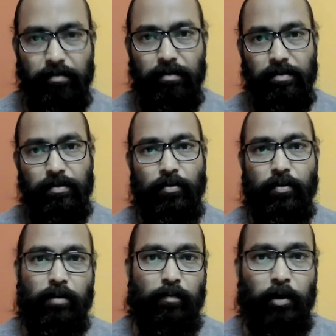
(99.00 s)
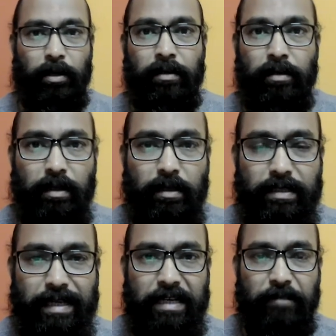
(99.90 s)
so-called modern
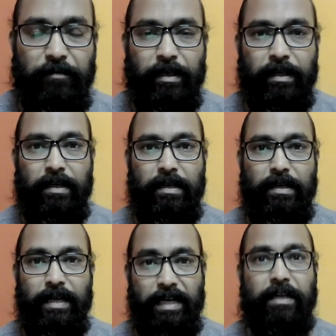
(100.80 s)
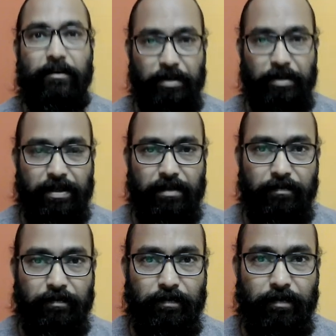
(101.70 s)
scientific intervention.
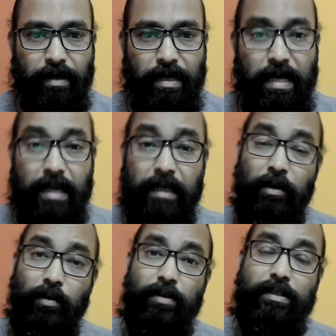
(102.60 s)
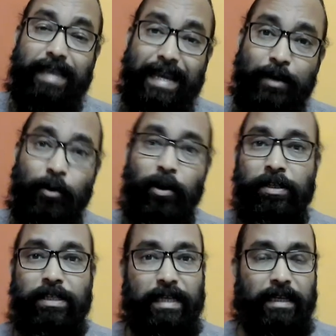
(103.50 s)
Now,
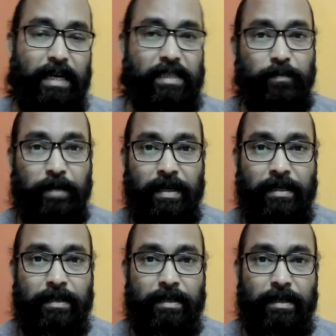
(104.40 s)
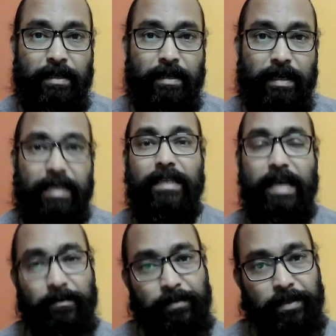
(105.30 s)
psychological aspect is
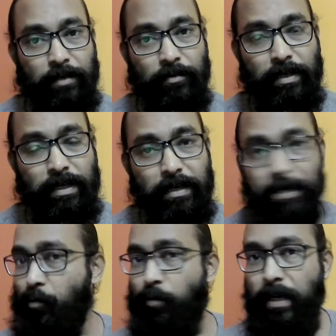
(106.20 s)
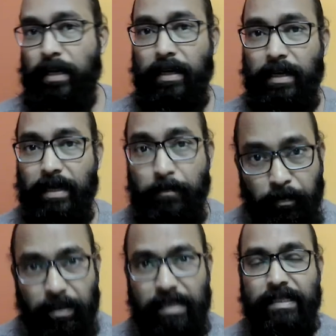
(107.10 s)
absolutely a neural
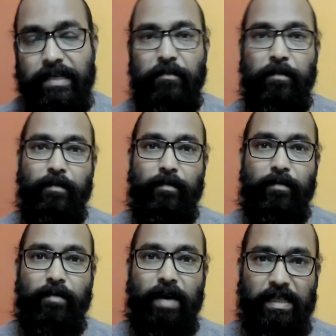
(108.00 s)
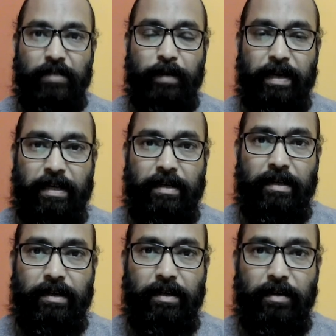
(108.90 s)
impulsive aspect
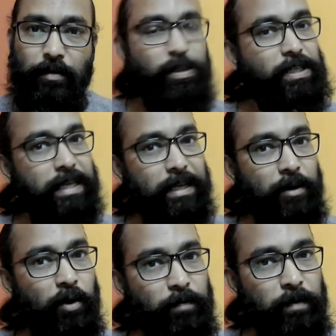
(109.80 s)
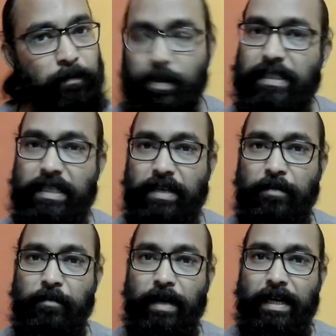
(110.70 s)
which cannot be
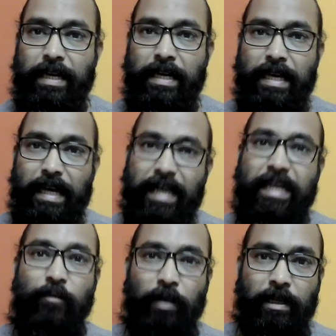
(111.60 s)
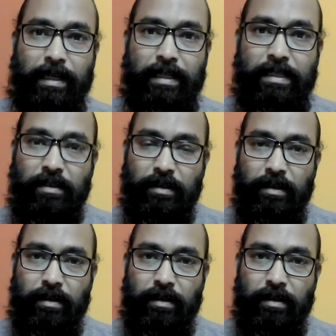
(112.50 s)
perceived by anyone else